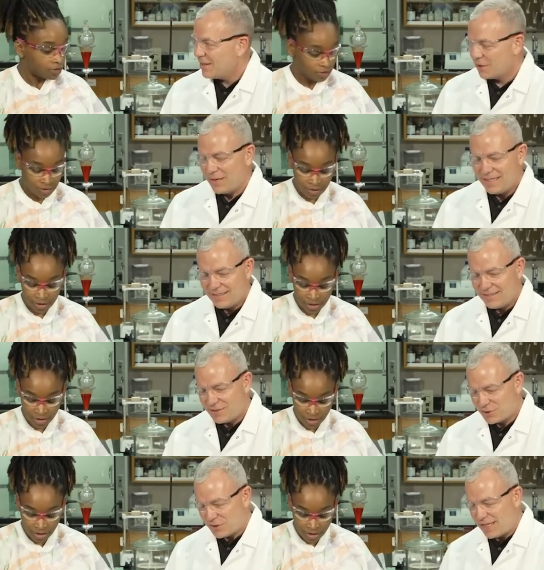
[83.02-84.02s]
Speaker 1: All right,
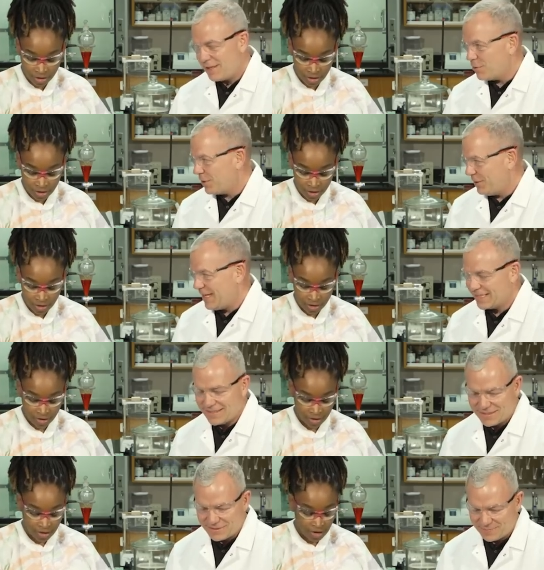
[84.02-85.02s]
let's try the oil
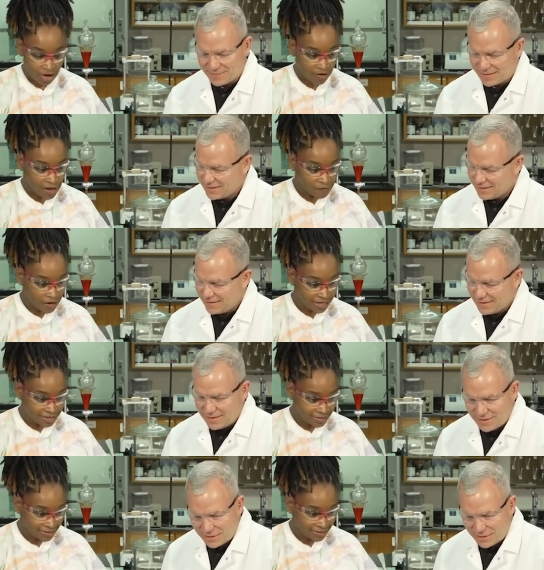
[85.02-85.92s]
next. All right, ready?